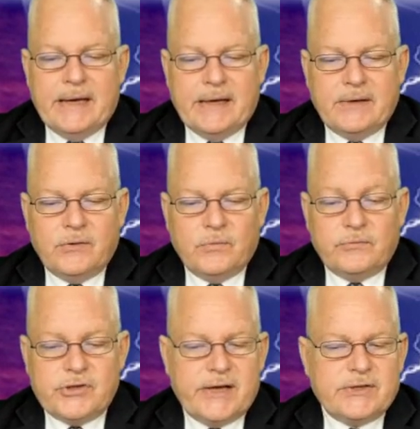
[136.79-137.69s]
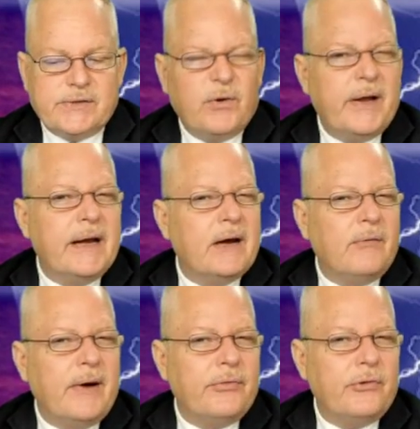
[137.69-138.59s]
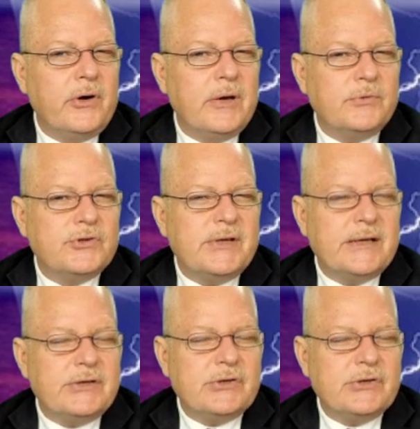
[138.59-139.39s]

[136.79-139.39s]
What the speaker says: and chance of rain at around 30%.